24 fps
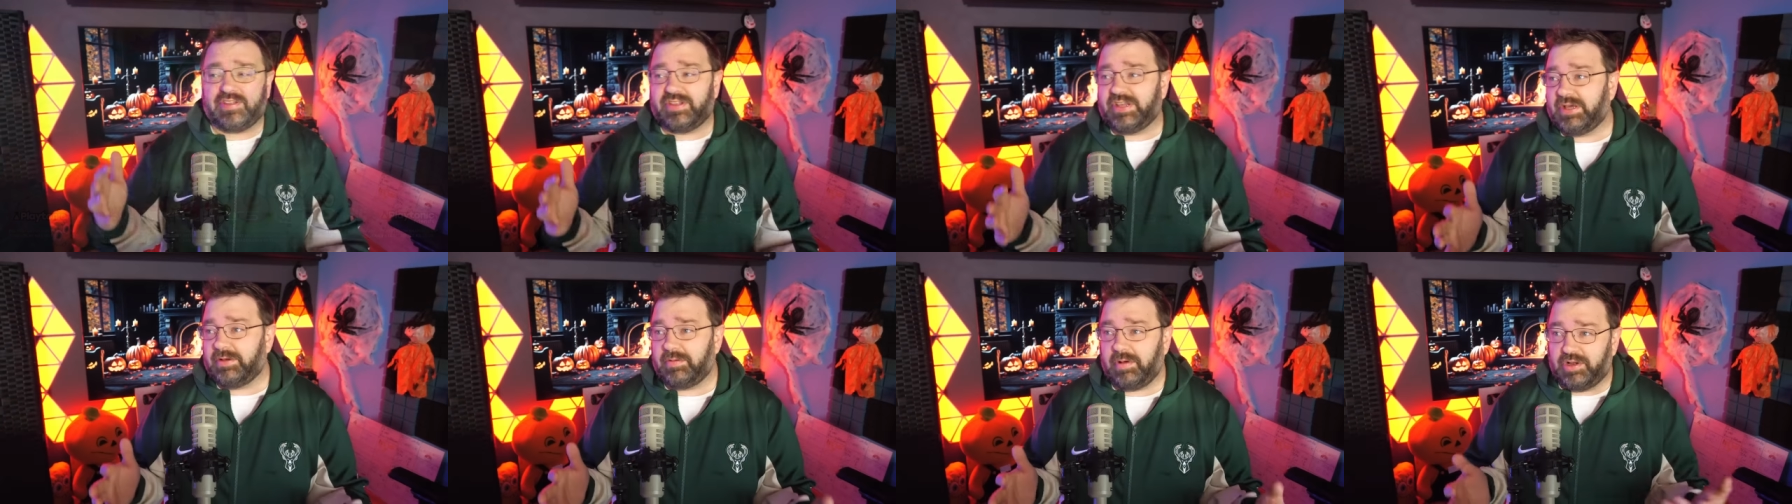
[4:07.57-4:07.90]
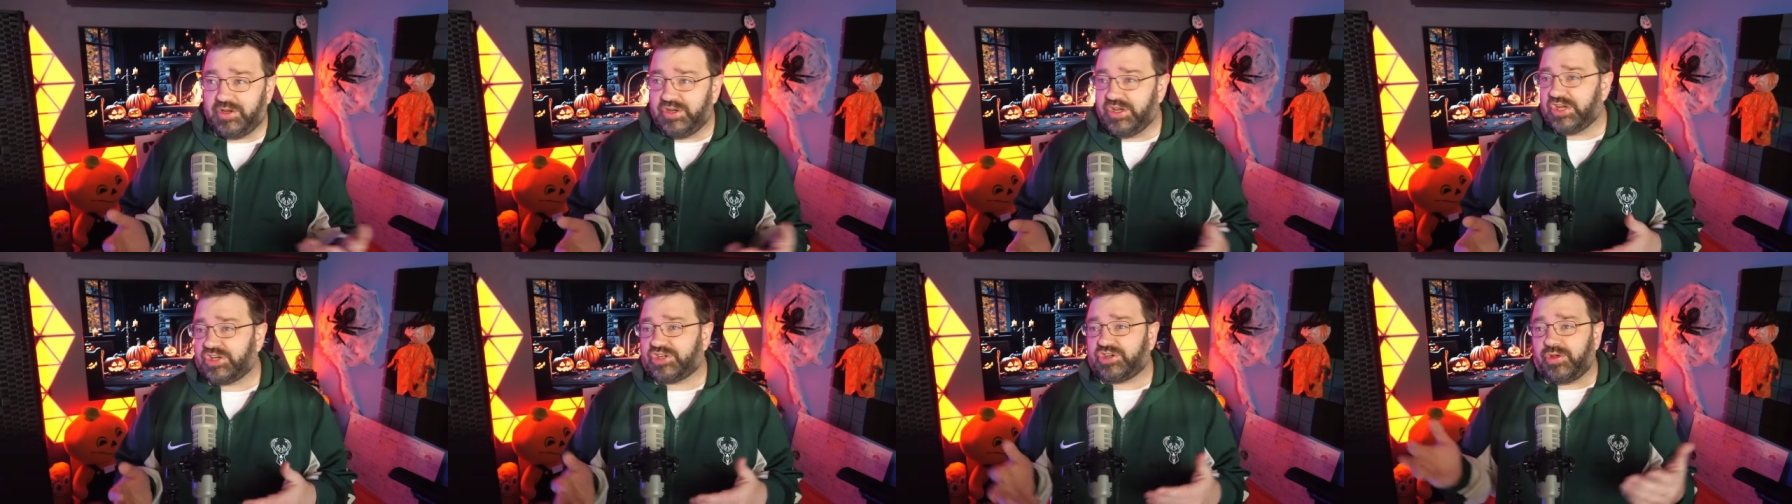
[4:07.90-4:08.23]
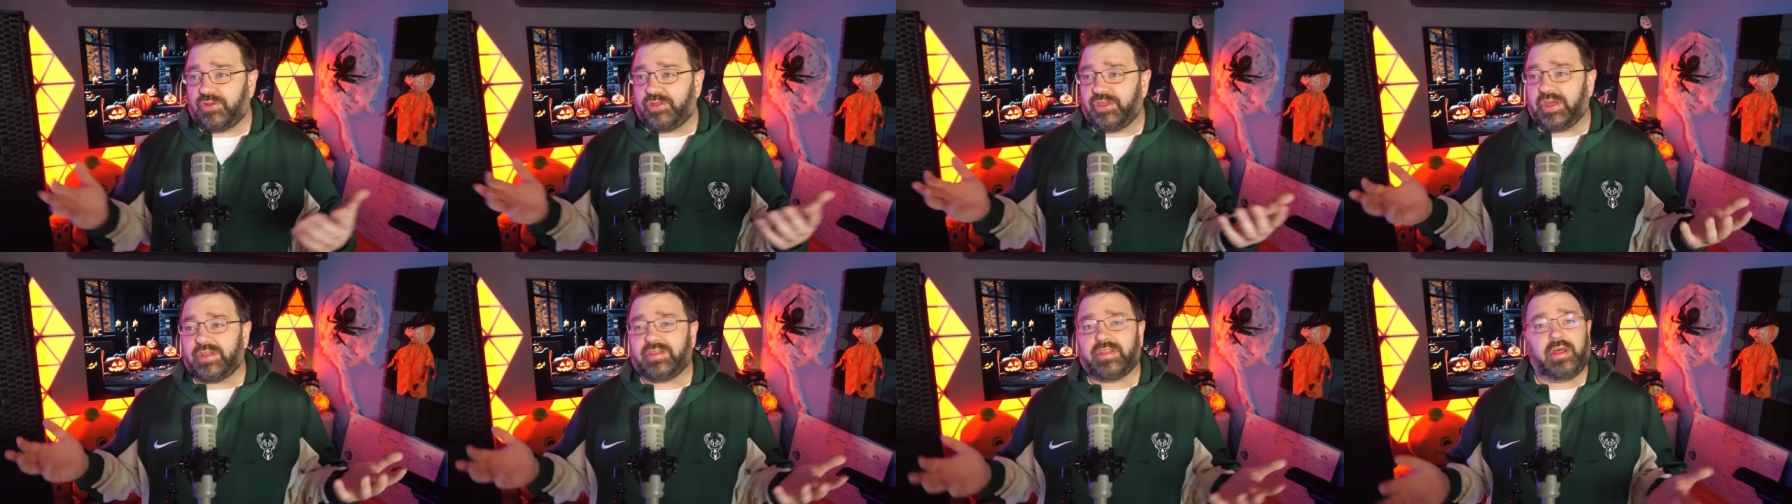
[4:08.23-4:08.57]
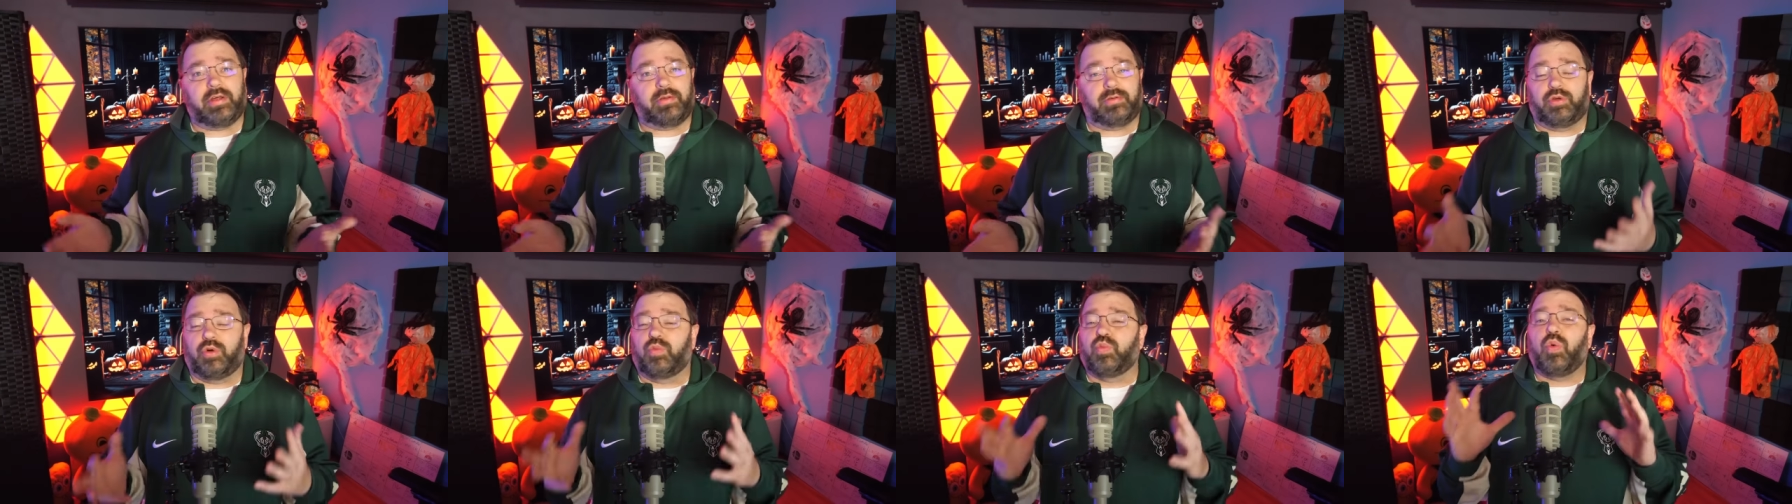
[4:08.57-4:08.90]
the initial thing,
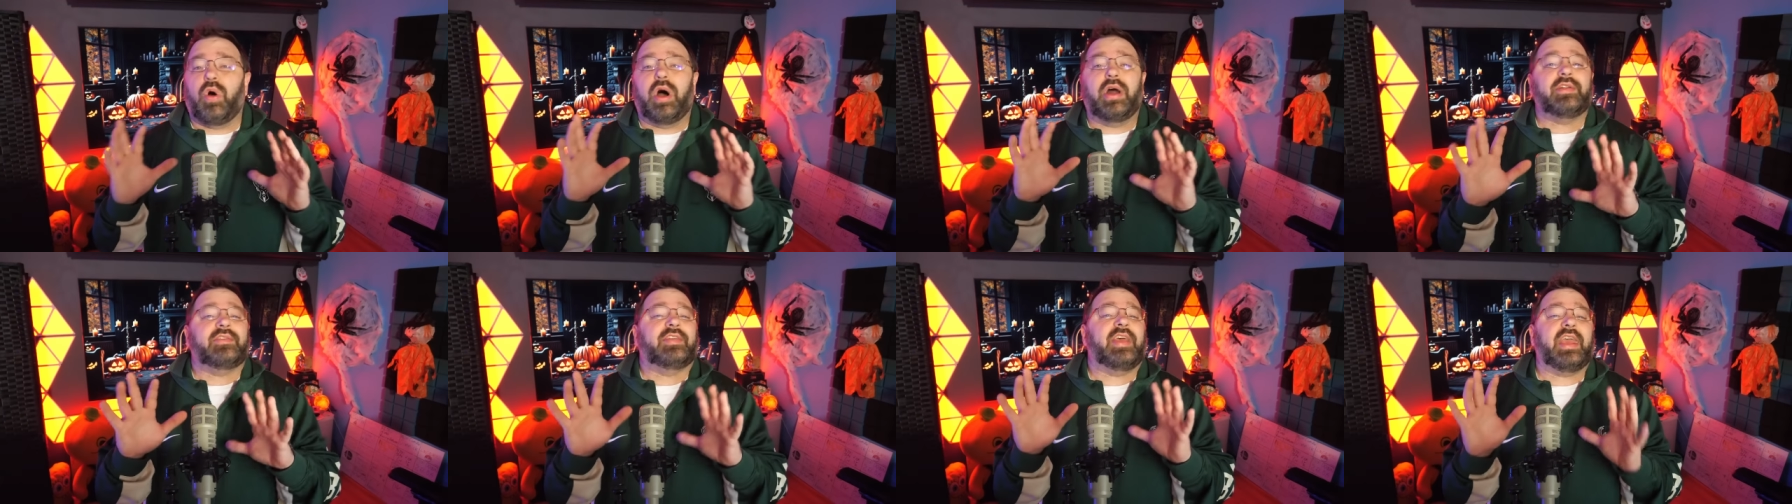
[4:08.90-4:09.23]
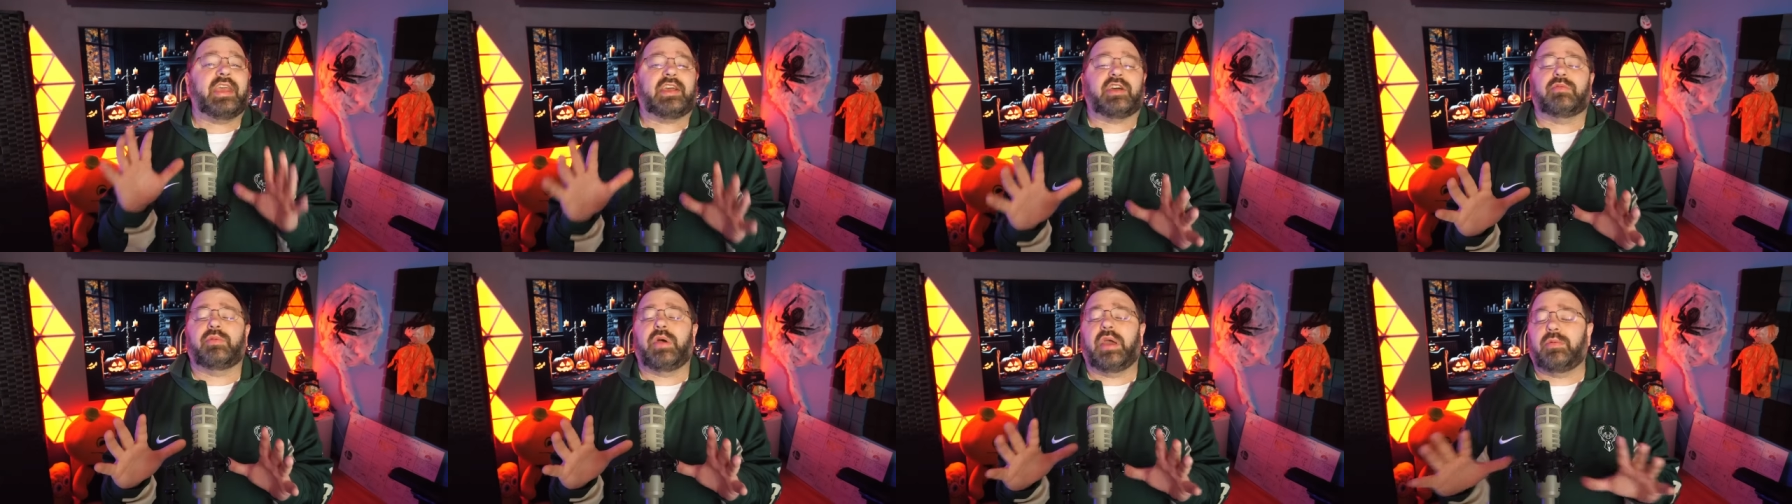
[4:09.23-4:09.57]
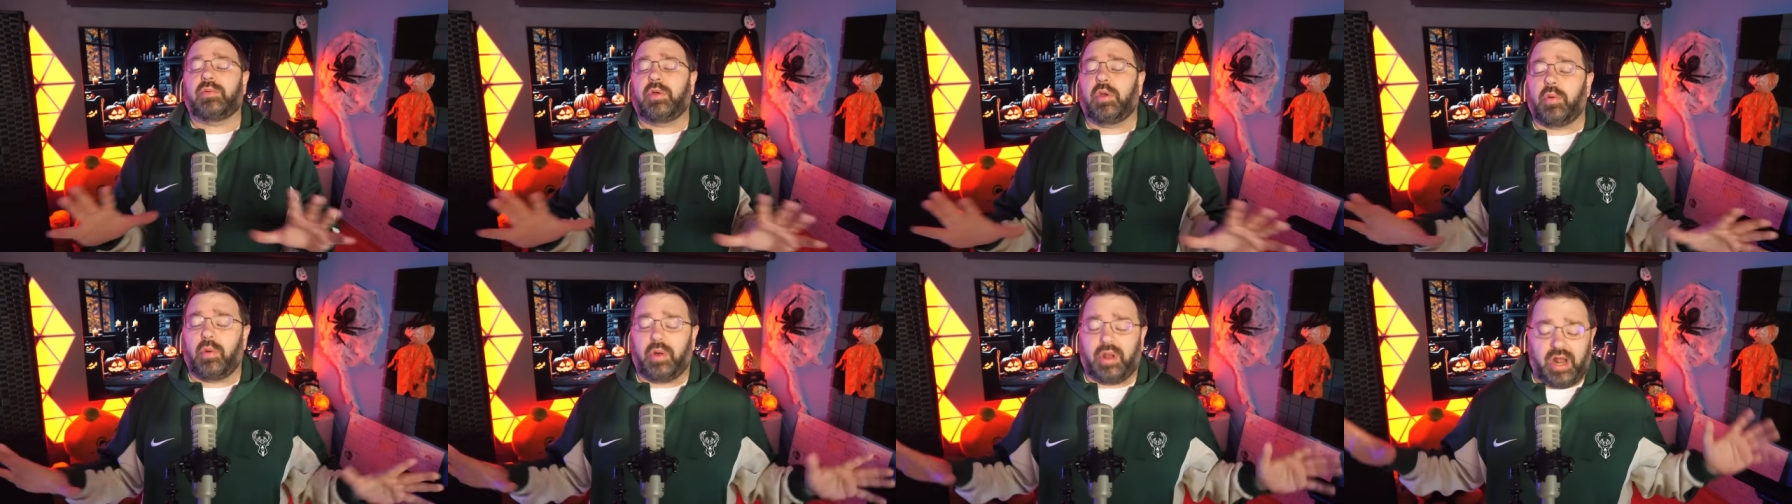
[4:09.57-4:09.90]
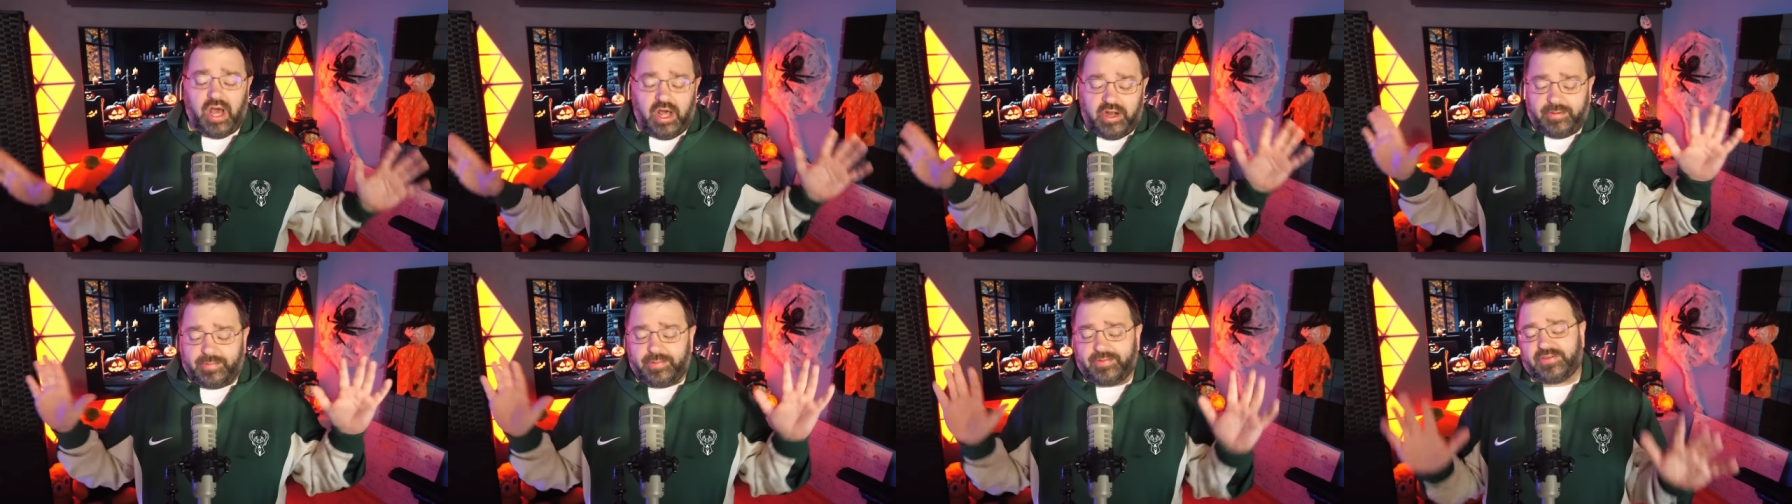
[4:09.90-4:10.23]
that the one takeaway we
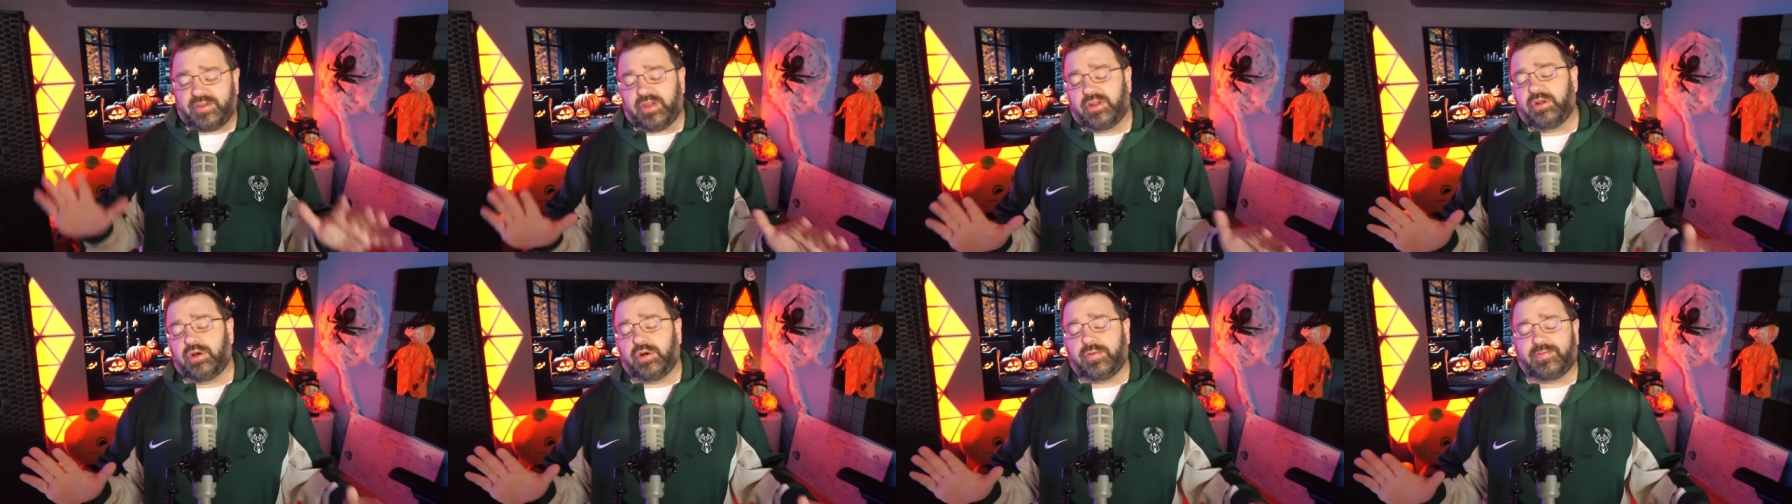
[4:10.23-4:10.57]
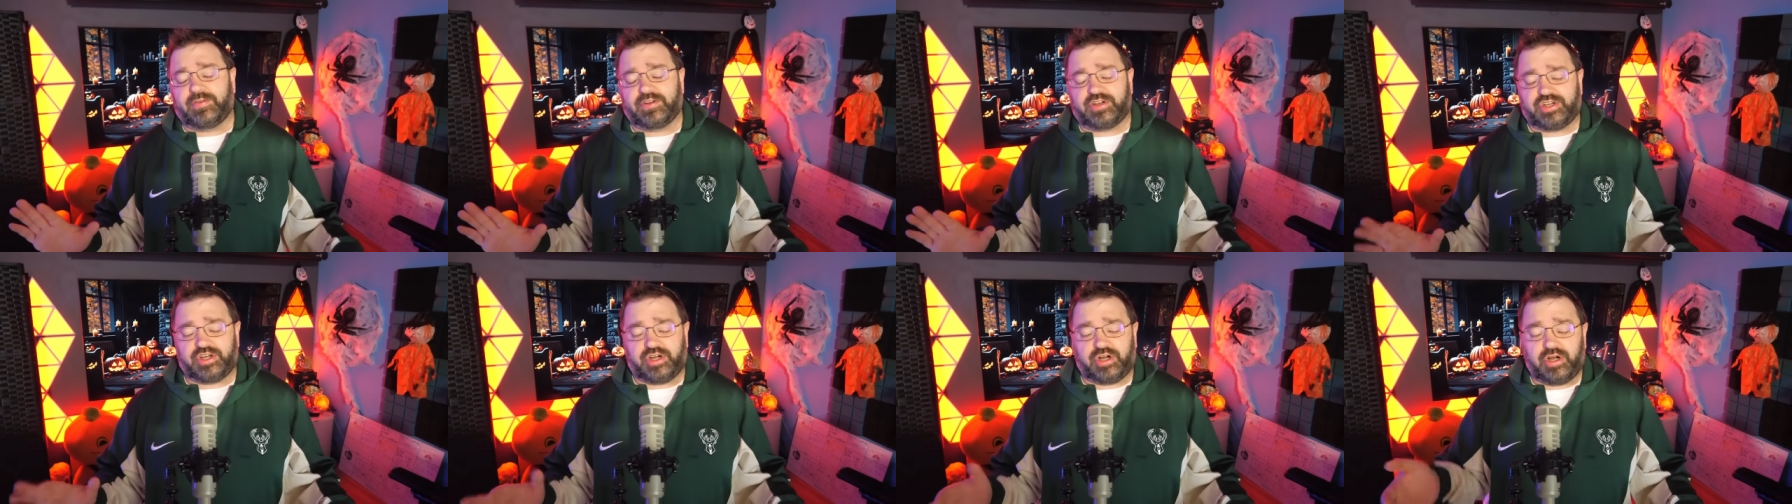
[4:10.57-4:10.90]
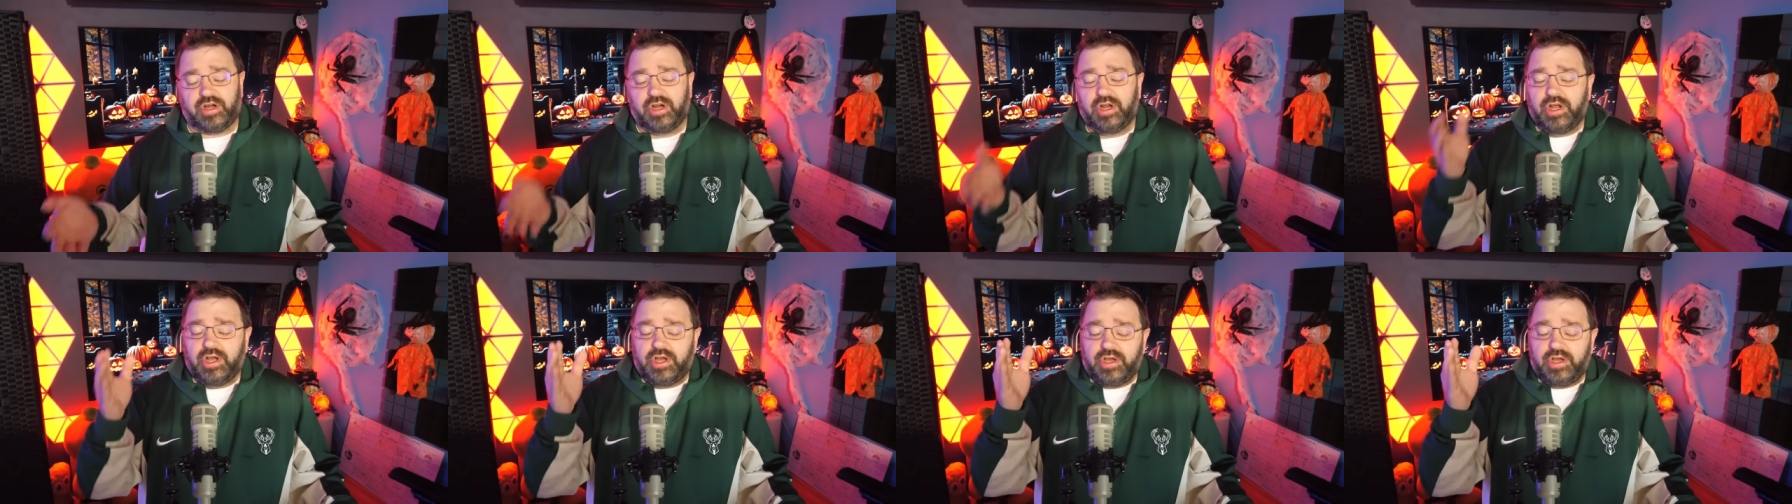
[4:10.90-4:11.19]
100% know for sure,